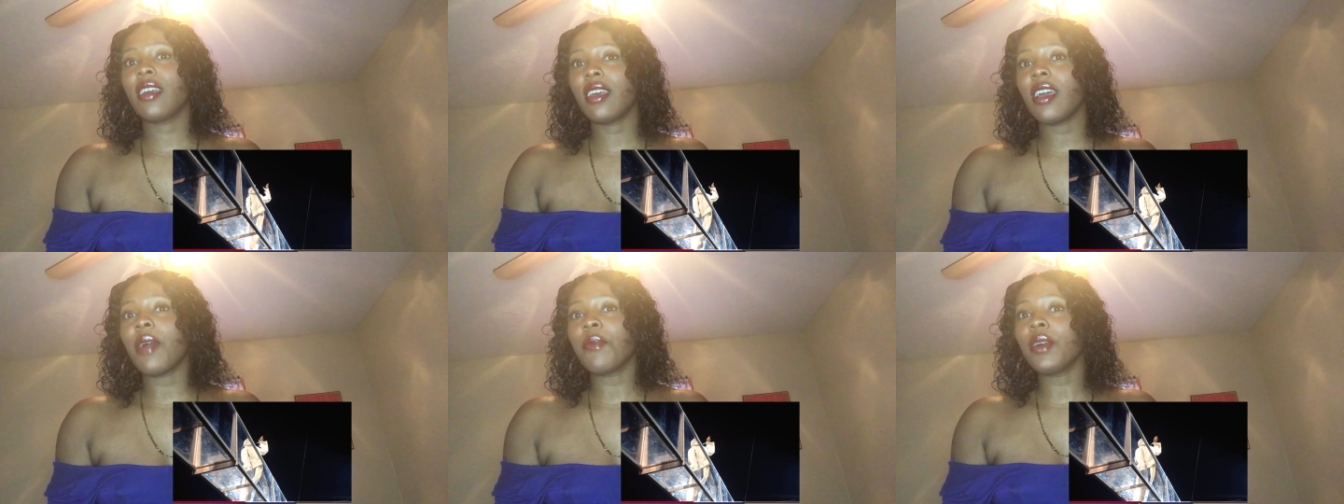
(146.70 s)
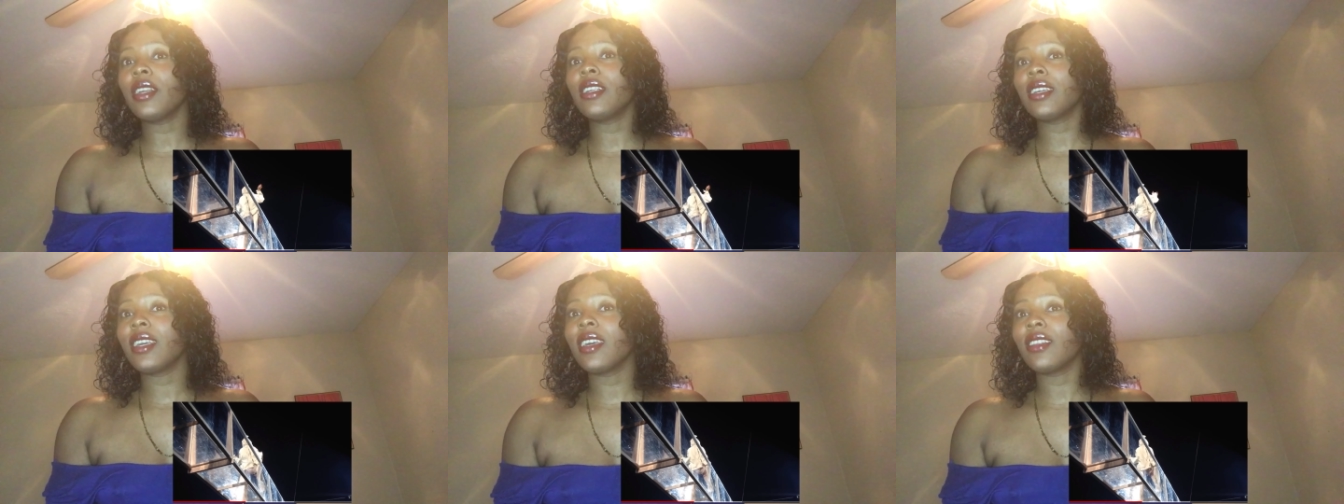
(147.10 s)
I'm
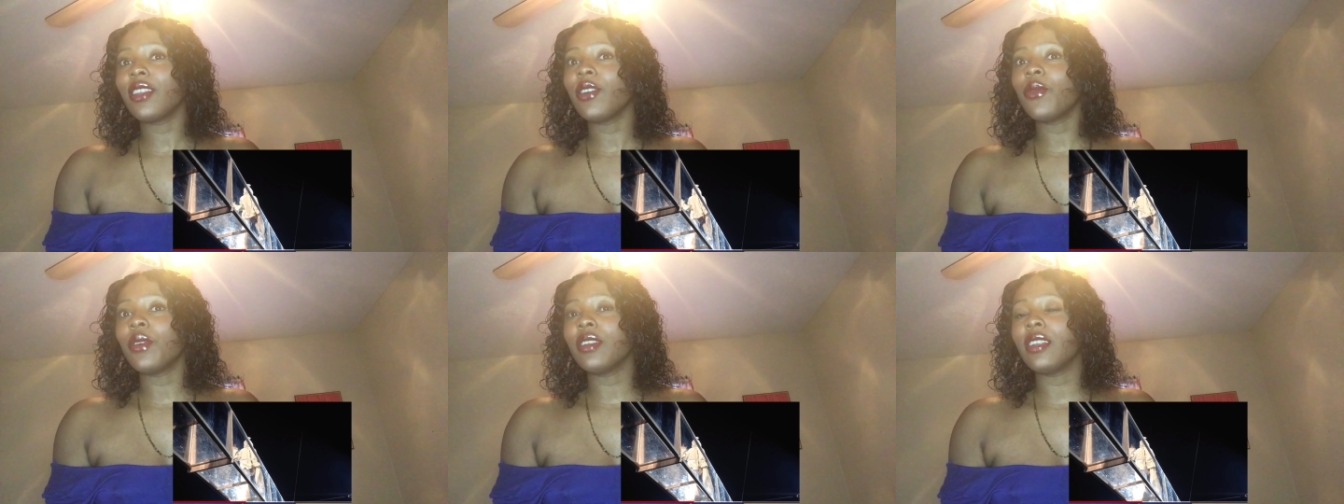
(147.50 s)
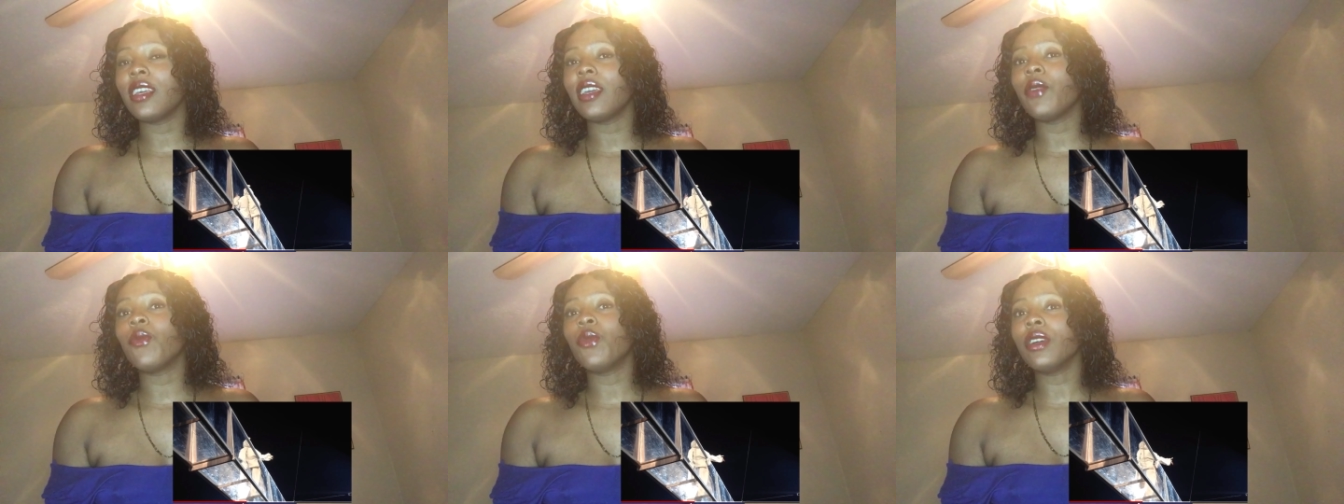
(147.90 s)
gonna get there one
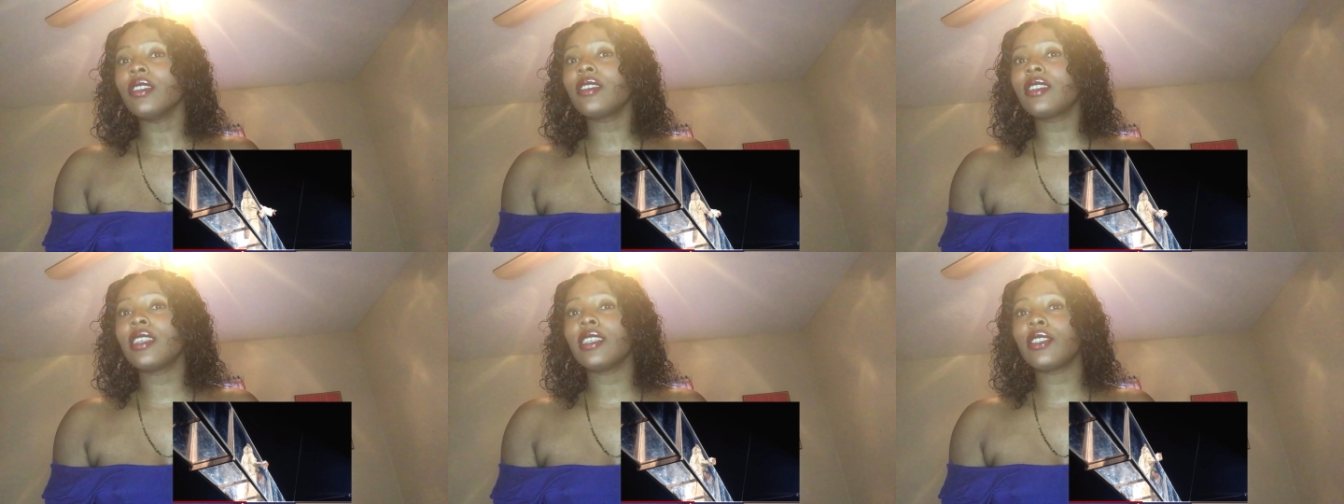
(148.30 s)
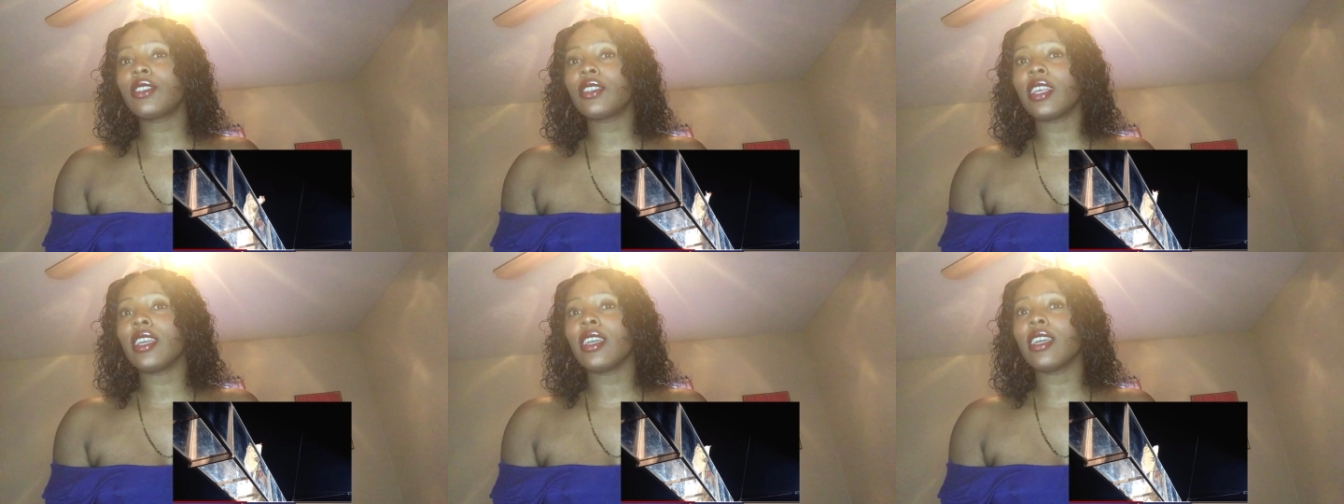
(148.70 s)
day. Once this
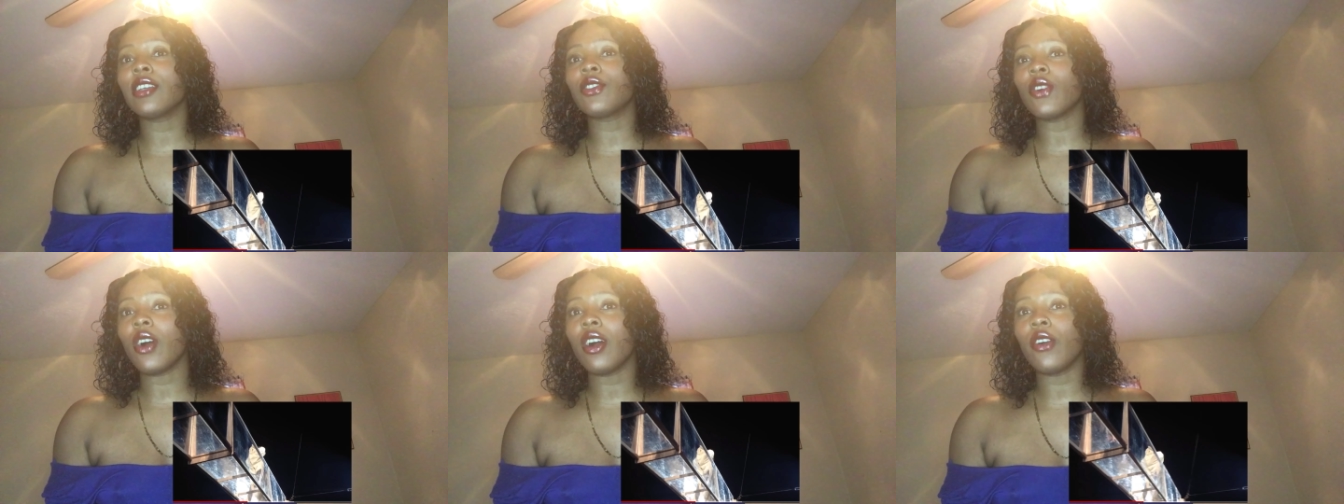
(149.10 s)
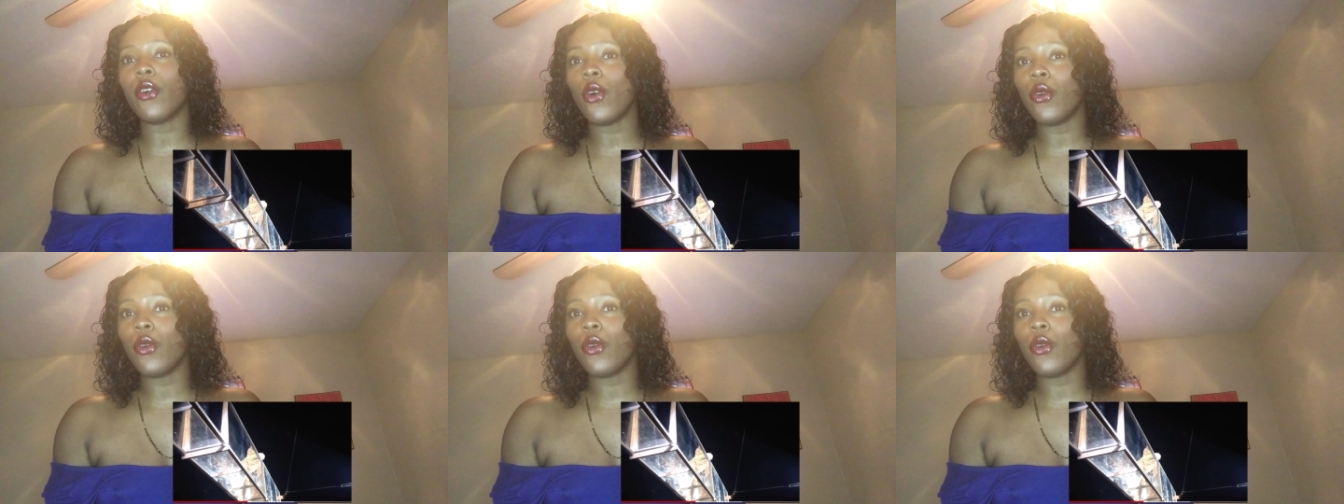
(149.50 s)
thing is all